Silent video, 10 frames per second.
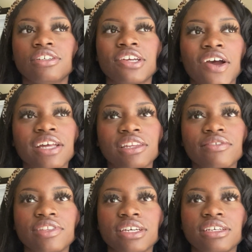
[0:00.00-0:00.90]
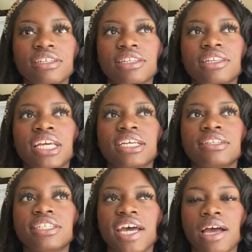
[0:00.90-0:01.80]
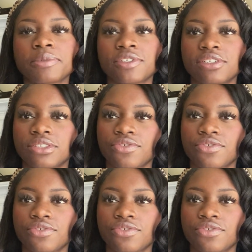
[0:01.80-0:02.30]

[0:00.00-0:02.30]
You know, I love the like adaptions